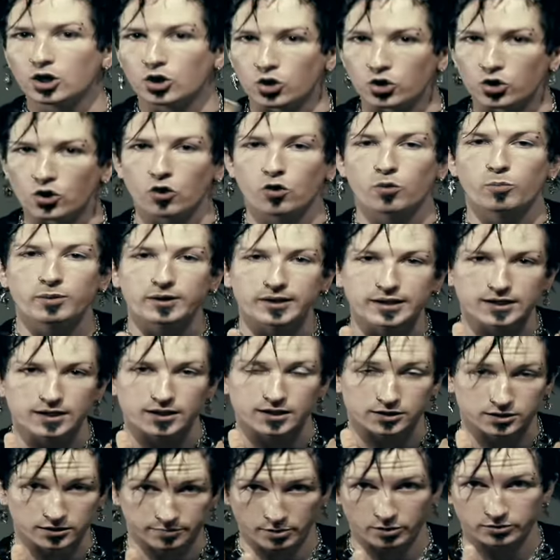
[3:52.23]
nobody
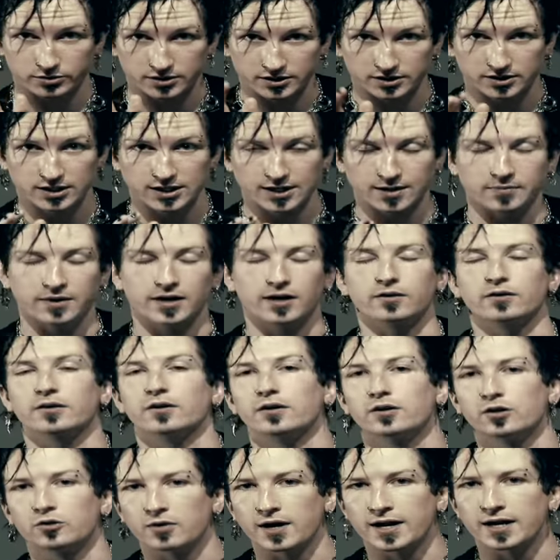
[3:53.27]
is supposed to see them. Now,
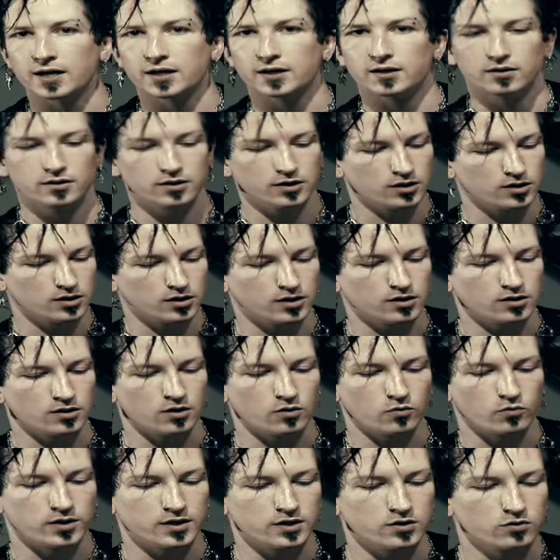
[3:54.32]
granted, you
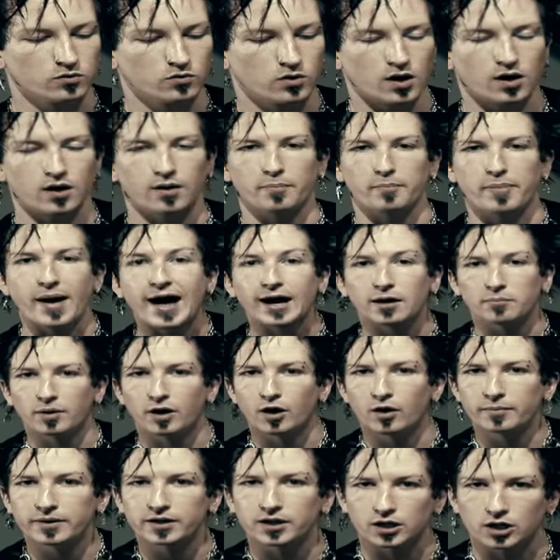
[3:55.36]
know, when you are back
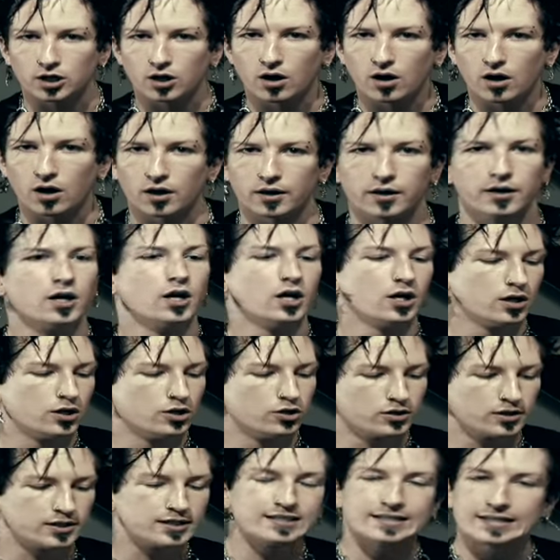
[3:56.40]
palming a card,
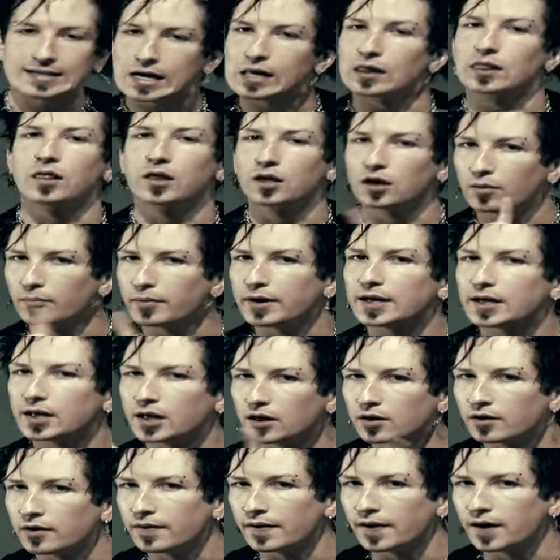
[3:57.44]
you're gonna see a little bit
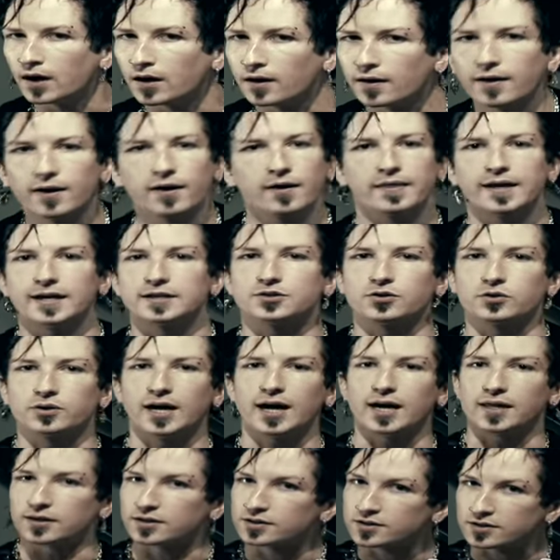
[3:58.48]
here and there. That's
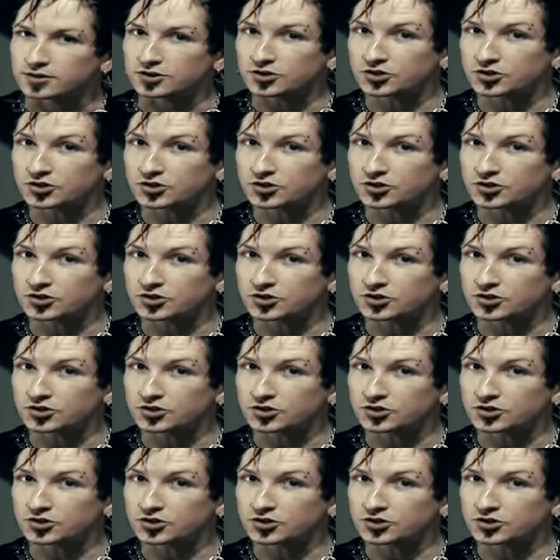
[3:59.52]
okay. This is